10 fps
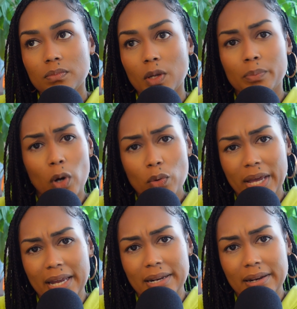
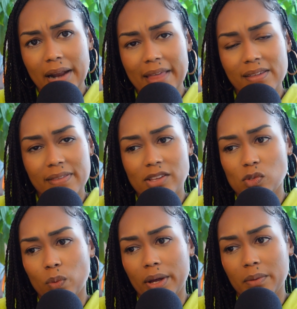broken. I think
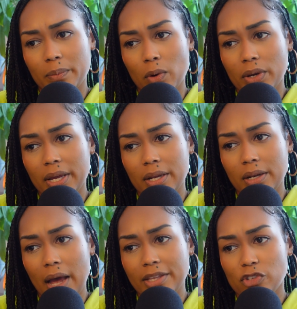that's what
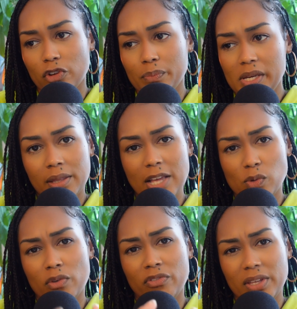broken, at least for me, that's
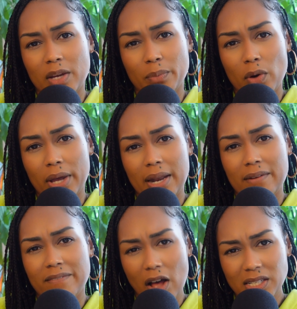what feeling broken
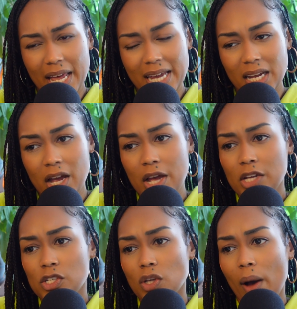felt like.
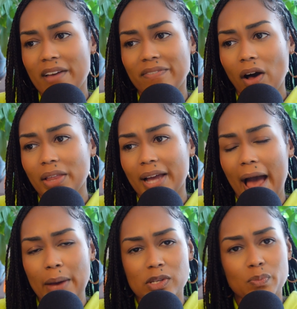So I felt like
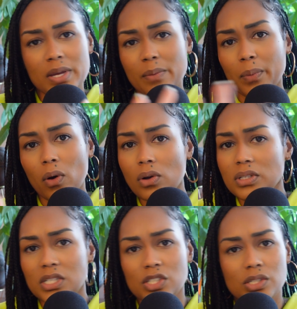I was being
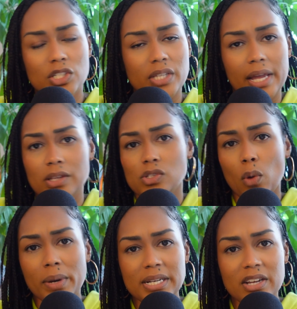pulled in just like so
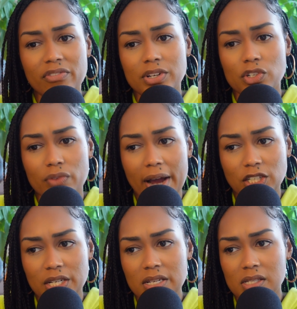many different
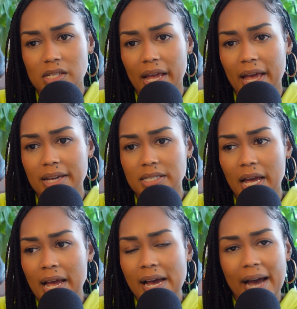directions, and
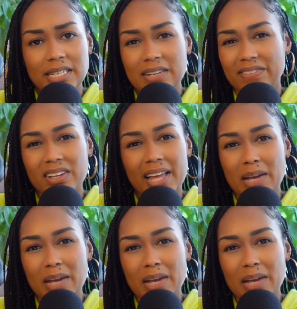I didn't feel like